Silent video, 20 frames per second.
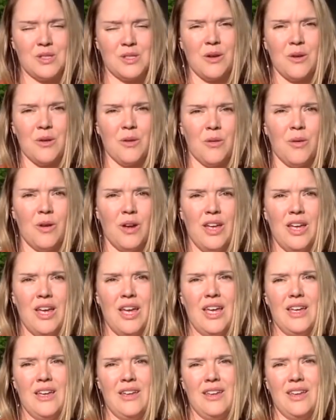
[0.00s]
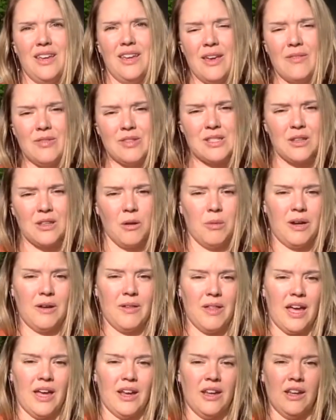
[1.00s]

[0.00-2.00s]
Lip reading: So it gave us a little bit of that.